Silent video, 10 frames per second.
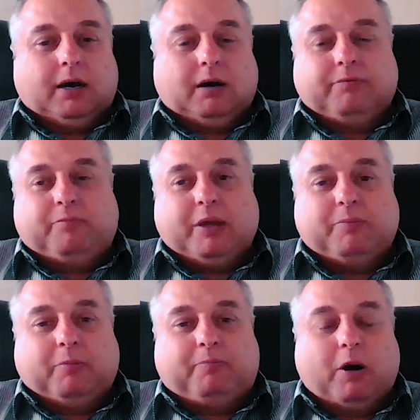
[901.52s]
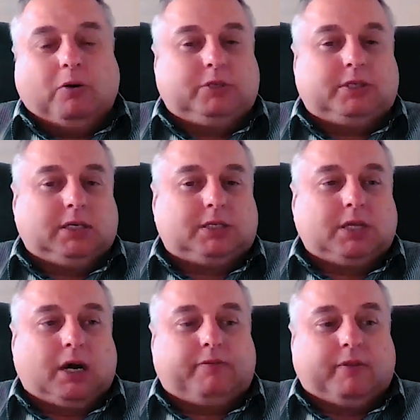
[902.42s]
of people posting
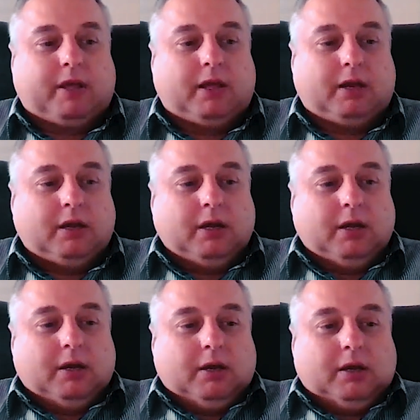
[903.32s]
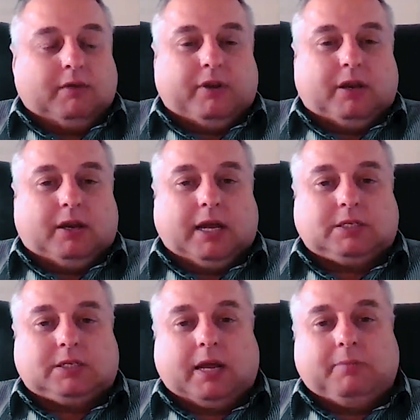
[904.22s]
stuff and then if it
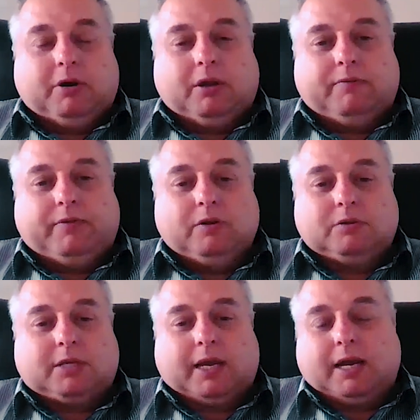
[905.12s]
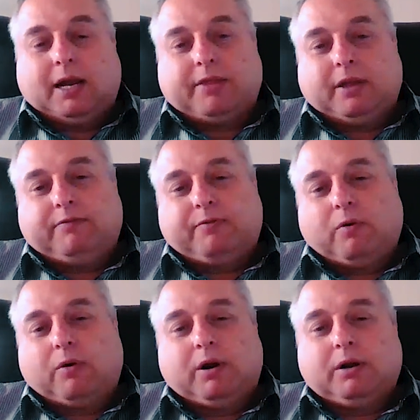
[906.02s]
gets 10 million views, they get nothing
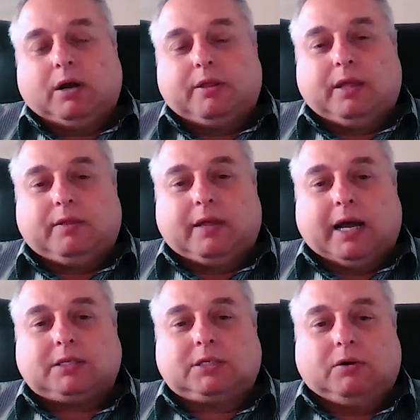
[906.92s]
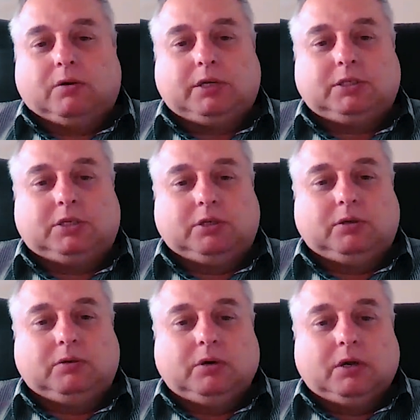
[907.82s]
for it. I think that's going
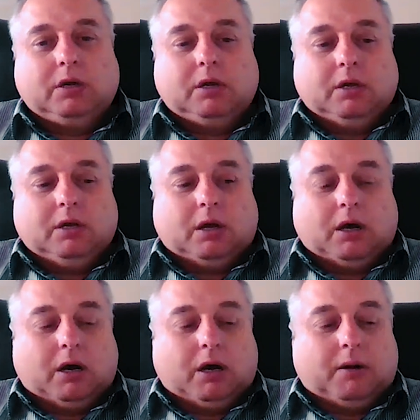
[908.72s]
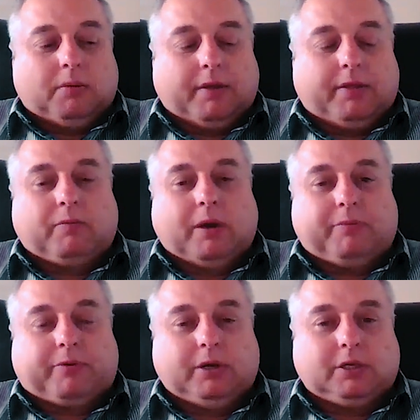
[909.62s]
to, I think
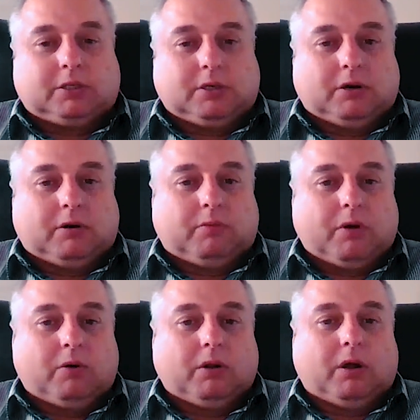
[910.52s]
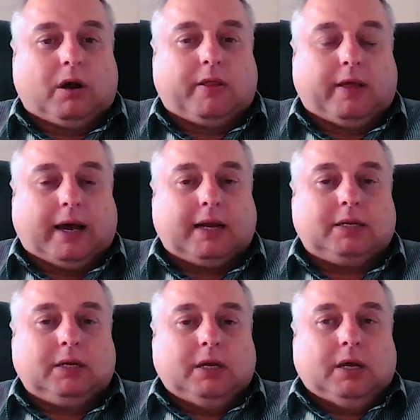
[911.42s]
Web3 is going to erode a lot of that.
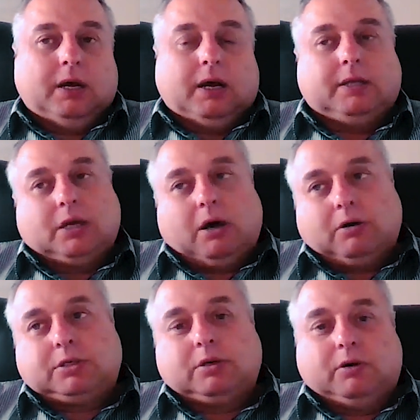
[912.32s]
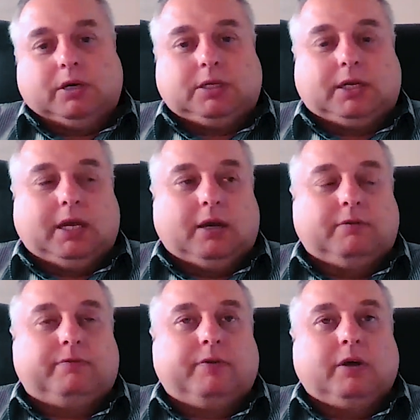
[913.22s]
It's also going to give,